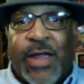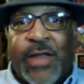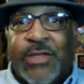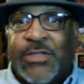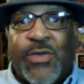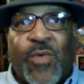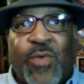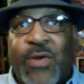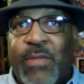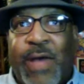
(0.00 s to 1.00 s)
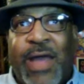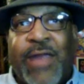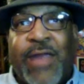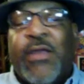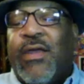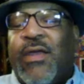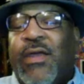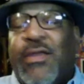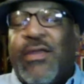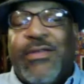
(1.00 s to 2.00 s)
just don't worry about.
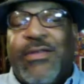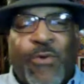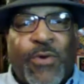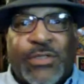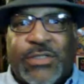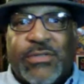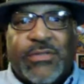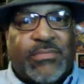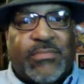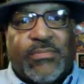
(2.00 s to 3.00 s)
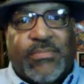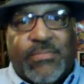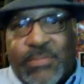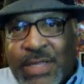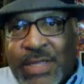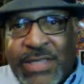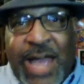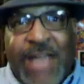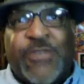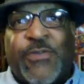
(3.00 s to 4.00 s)
Of course,
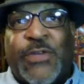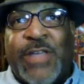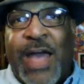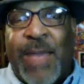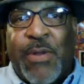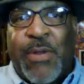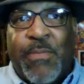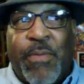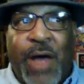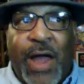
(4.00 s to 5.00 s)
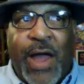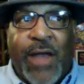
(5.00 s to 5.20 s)
catastrophes happen, but